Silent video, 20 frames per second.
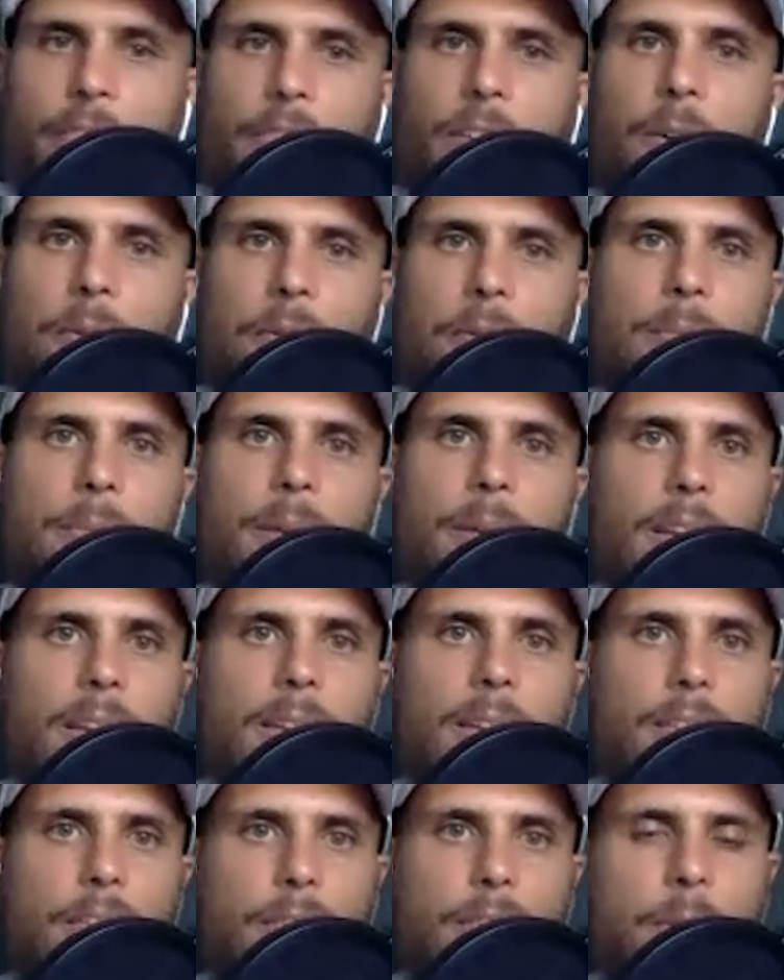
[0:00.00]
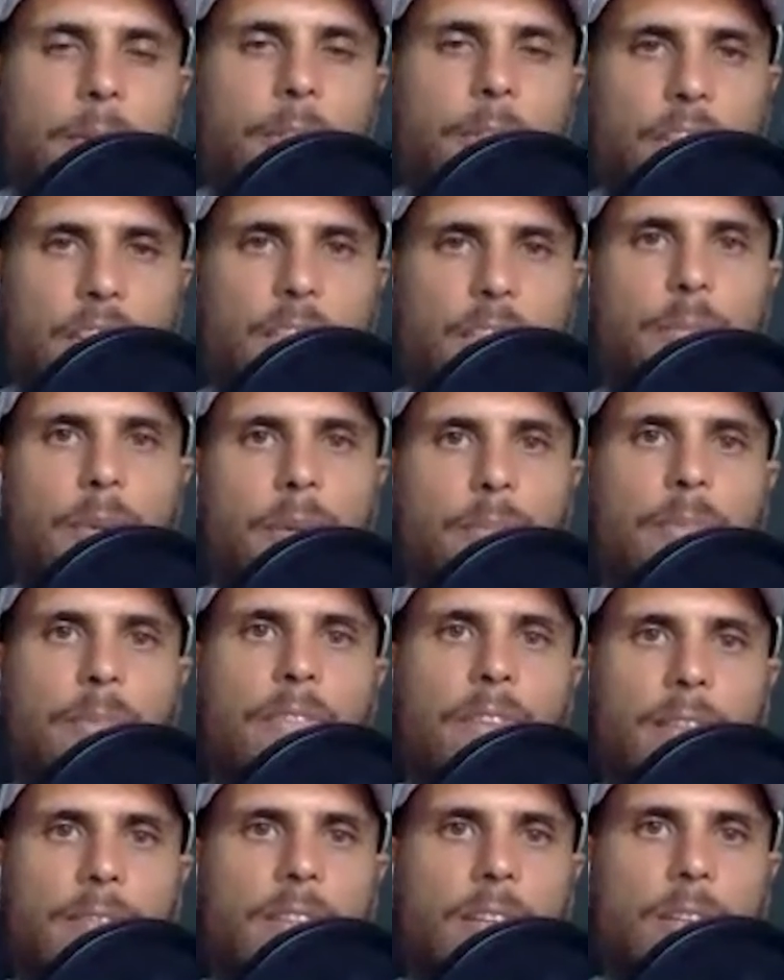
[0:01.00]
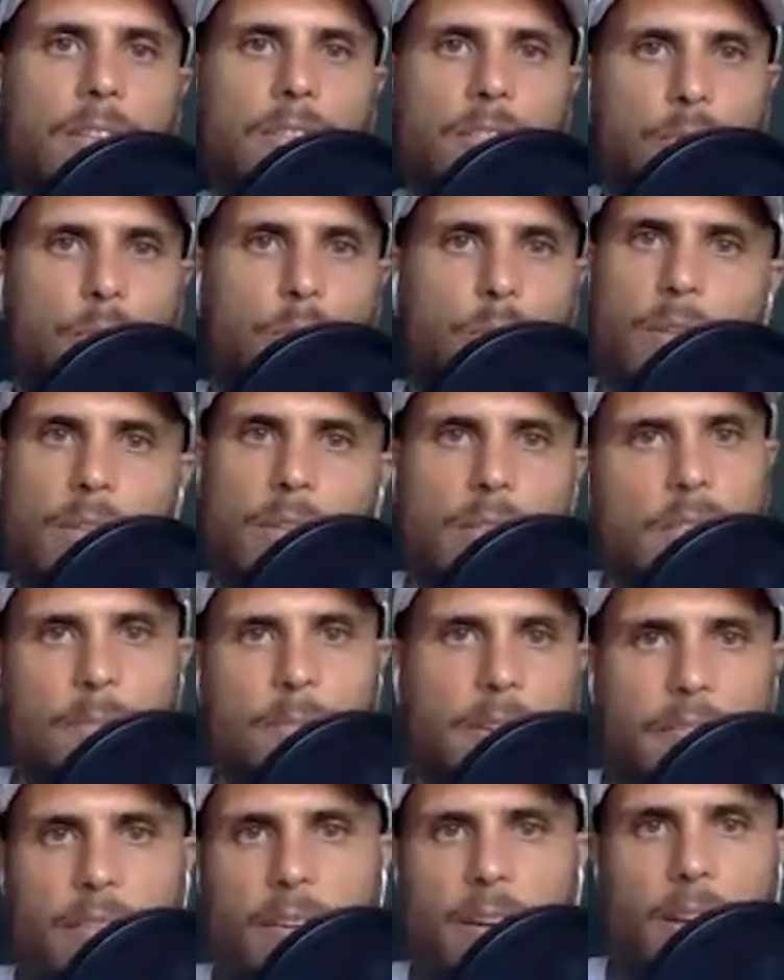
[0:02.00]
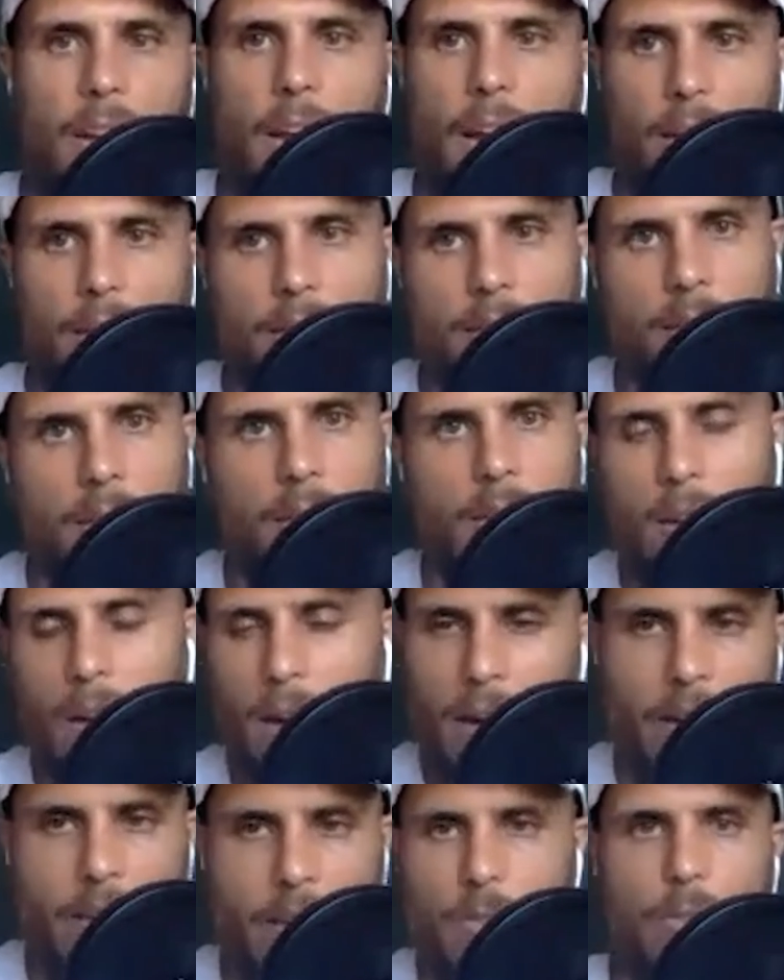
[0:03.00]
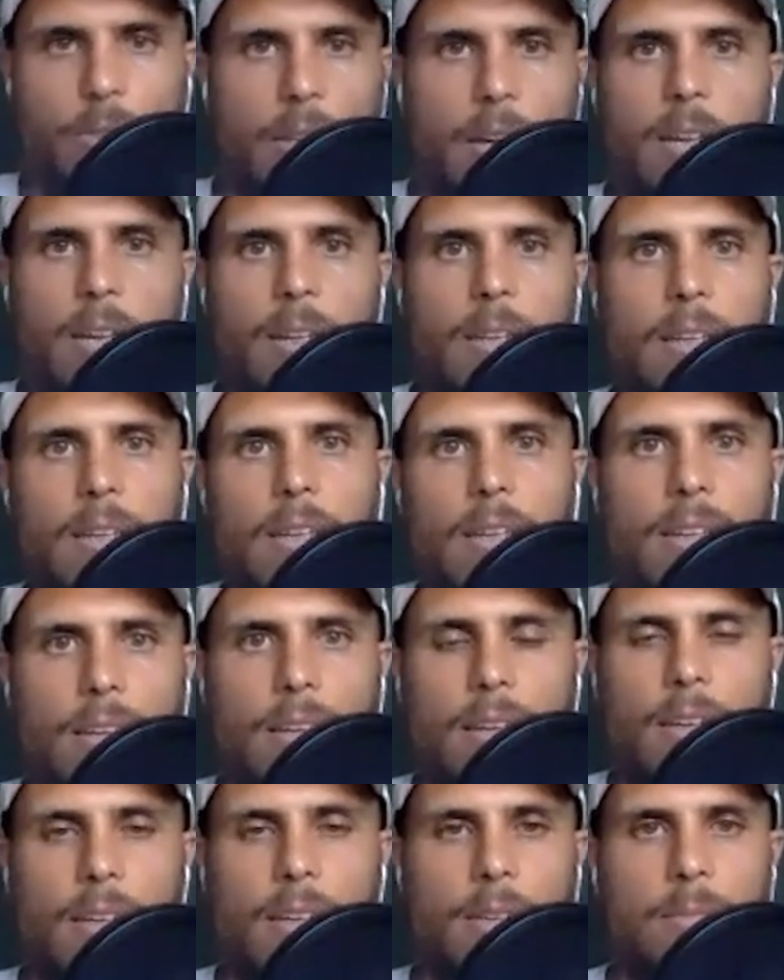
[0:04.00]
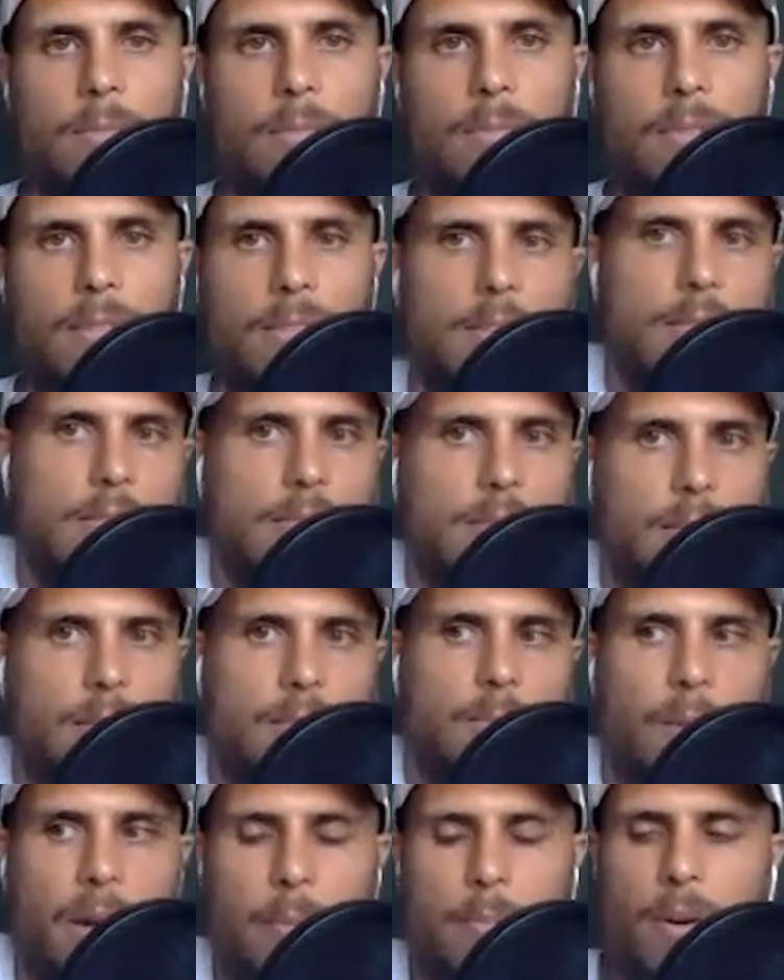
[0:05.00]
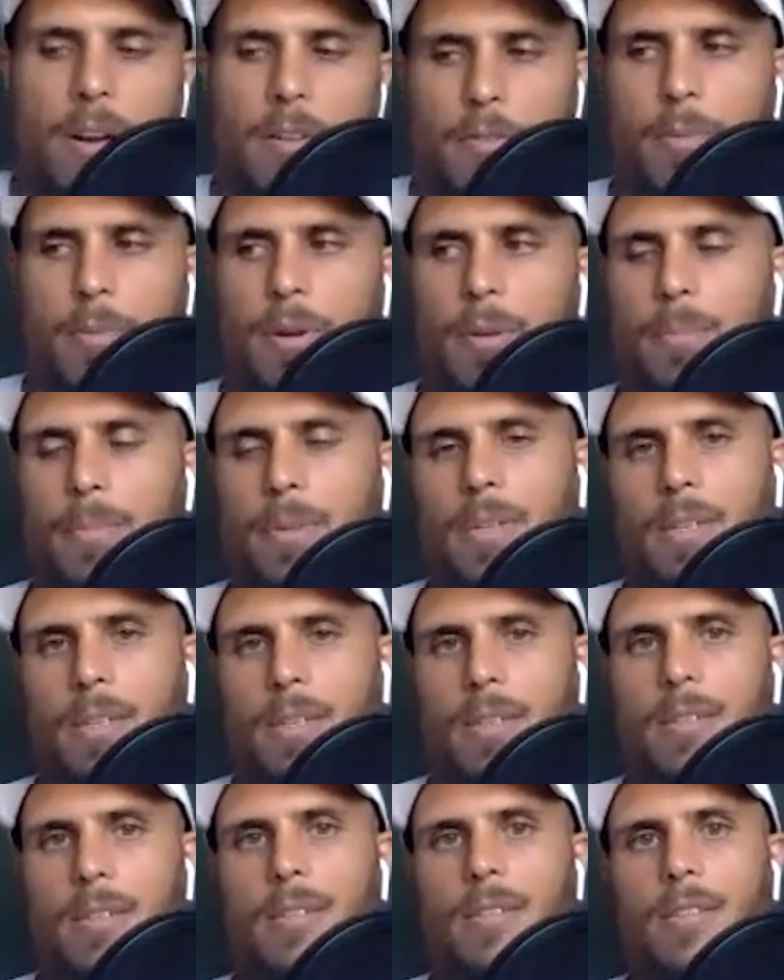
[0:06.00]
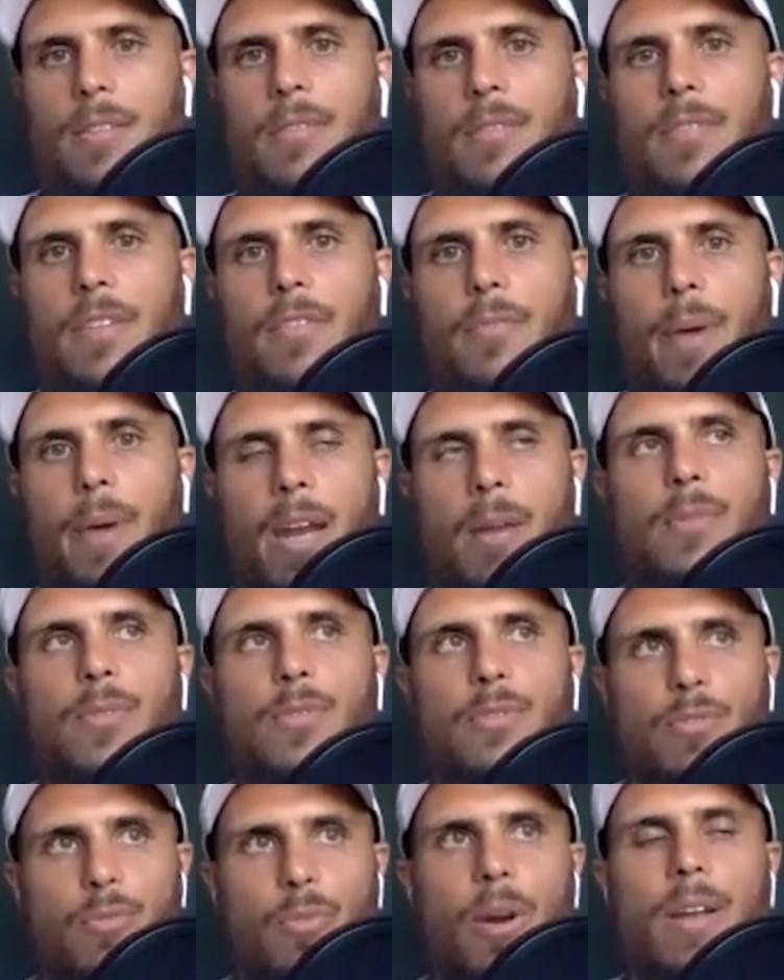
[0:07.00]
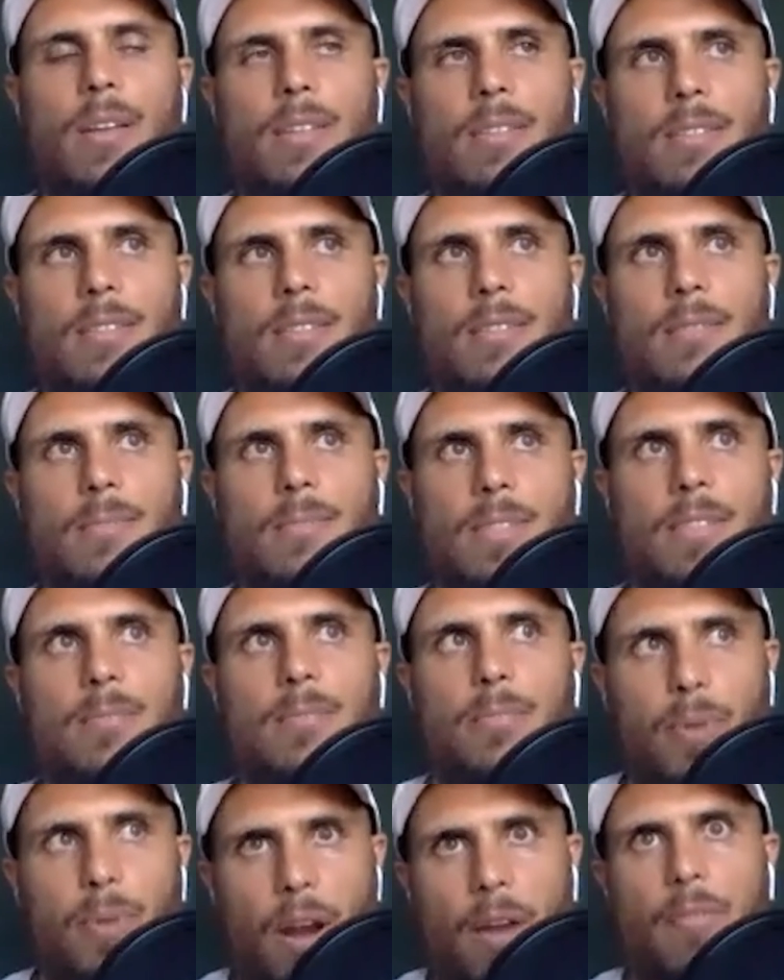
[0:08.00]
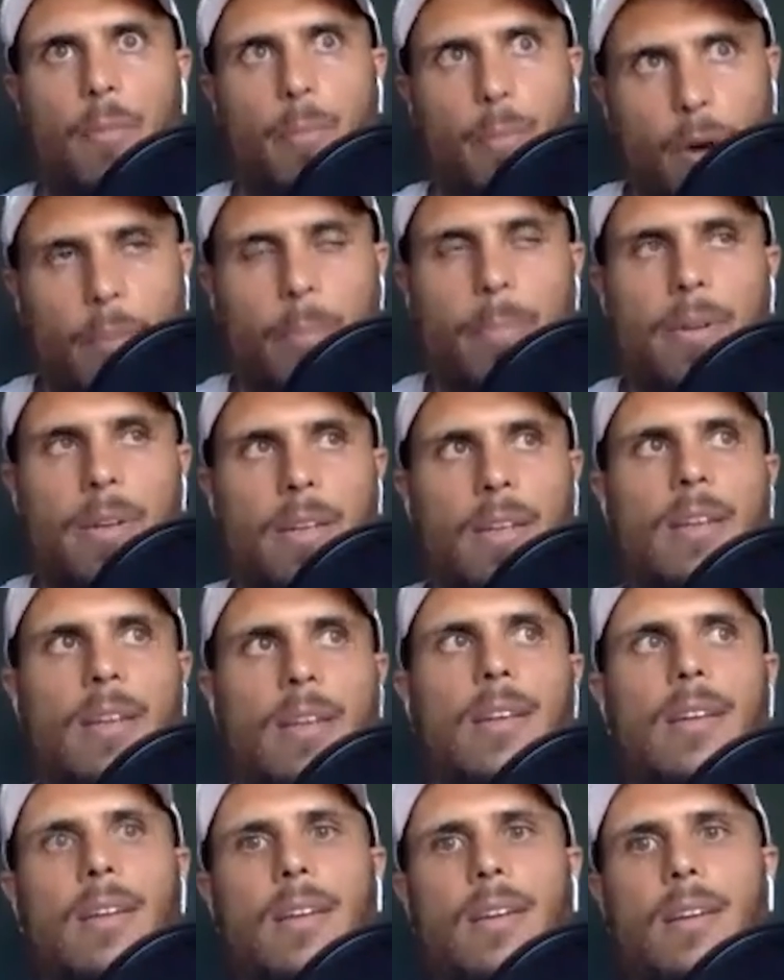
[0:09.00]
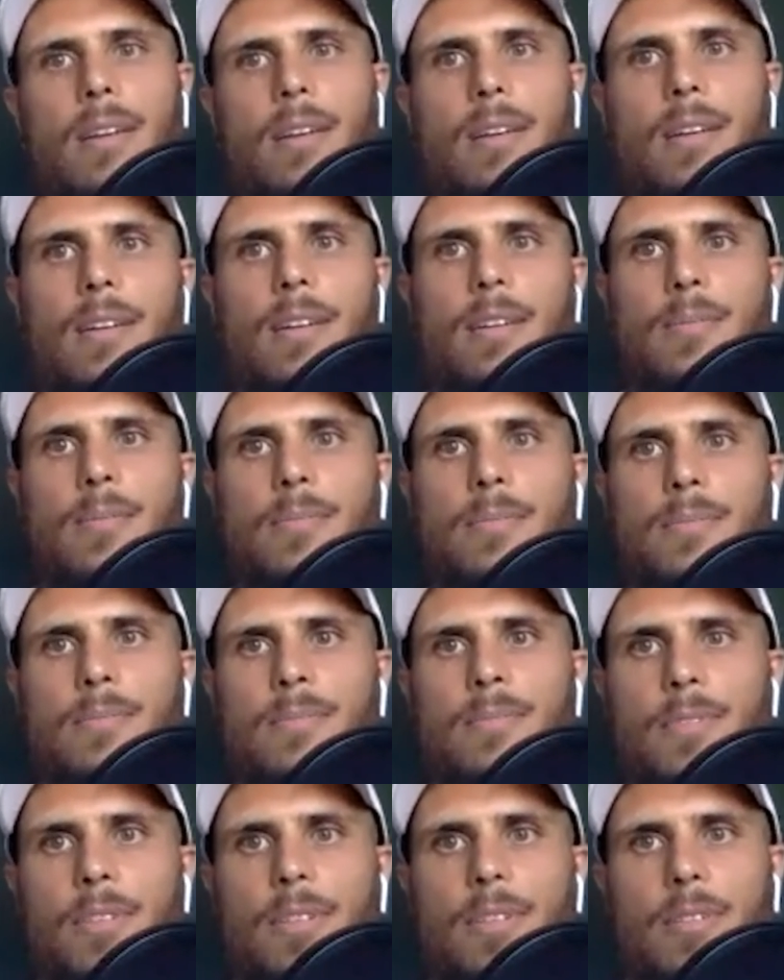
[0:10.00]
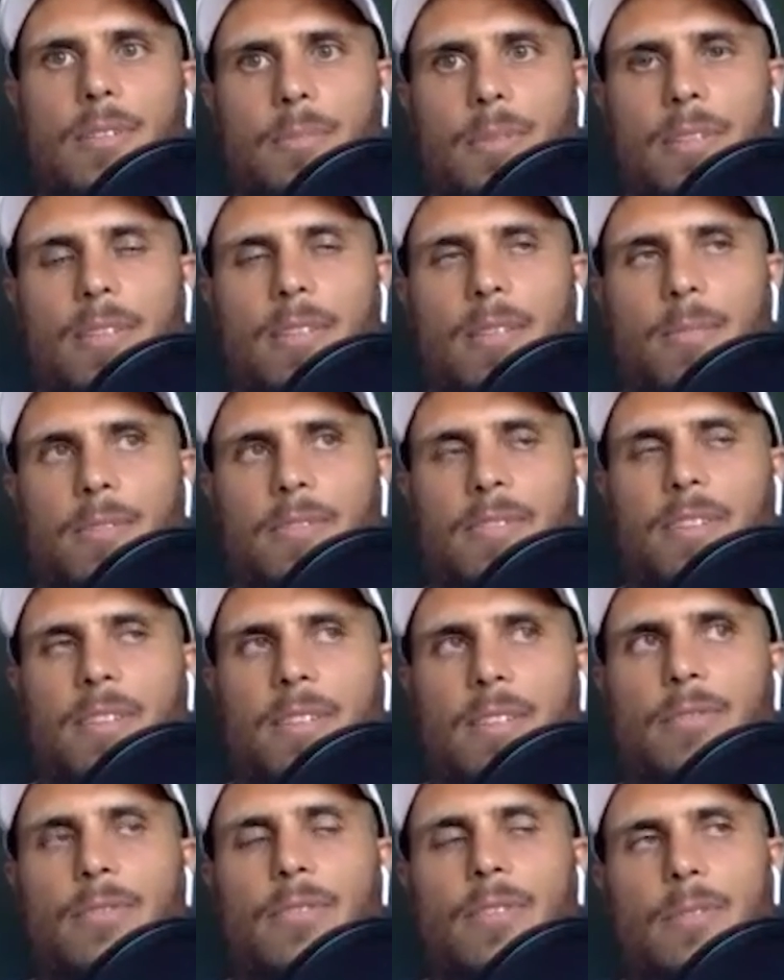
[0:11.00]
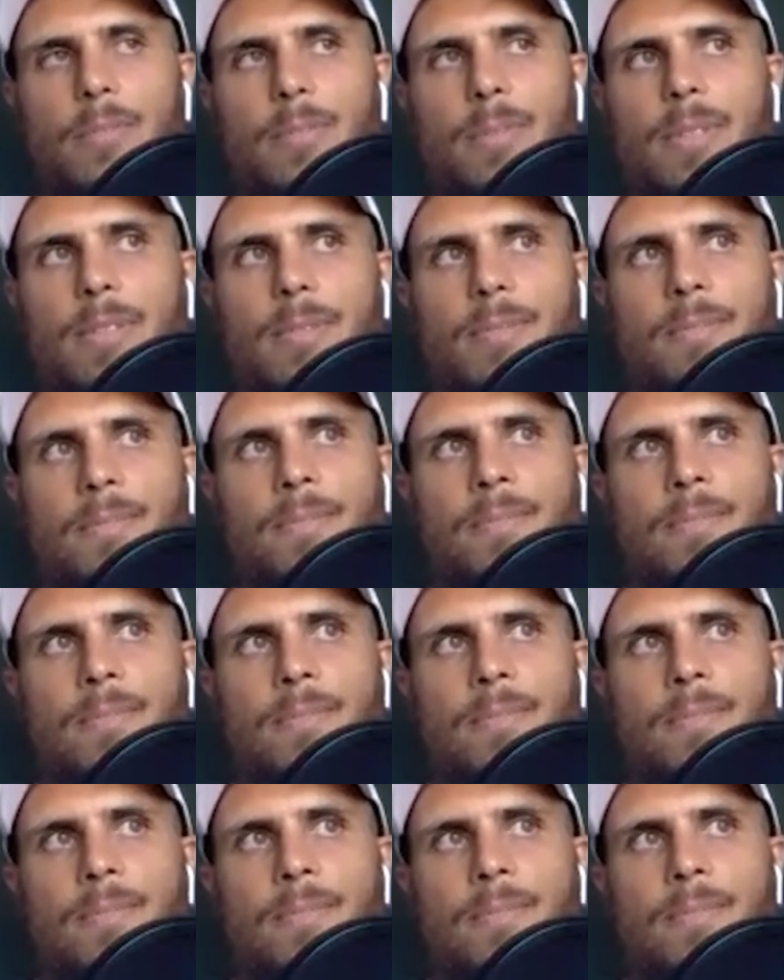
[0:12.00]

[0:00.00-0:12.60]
if I want to charge people $5 to walk into my fucking house, I can do that. It's my private property. And, if Panama was run as a private property, it'd be very different, but,